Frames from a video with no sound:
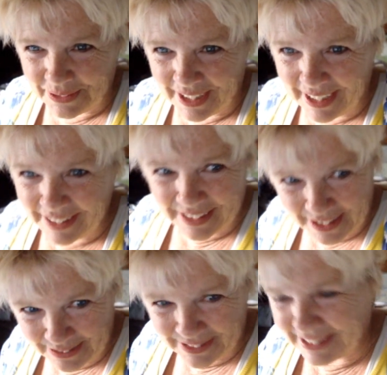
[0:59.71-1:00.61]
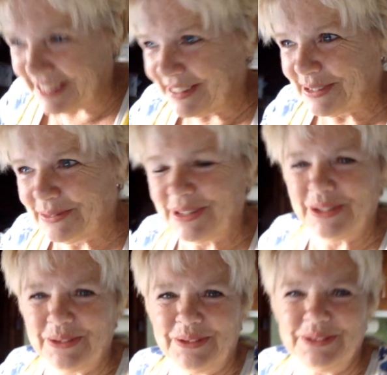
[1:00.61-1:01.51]
Okay, yeah, we're dealing with
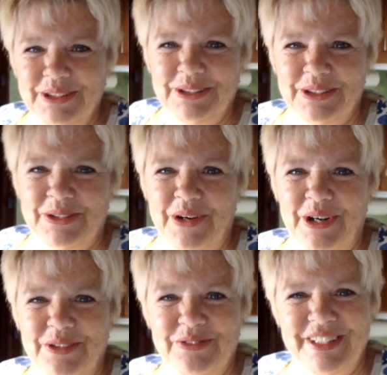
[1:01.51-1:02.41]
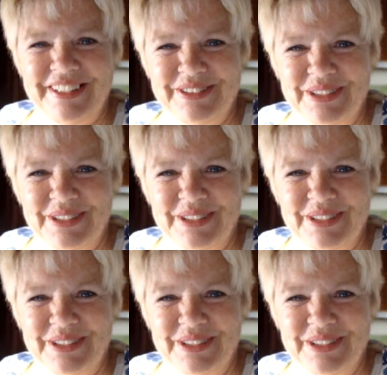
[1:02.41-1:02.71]
the whole, RV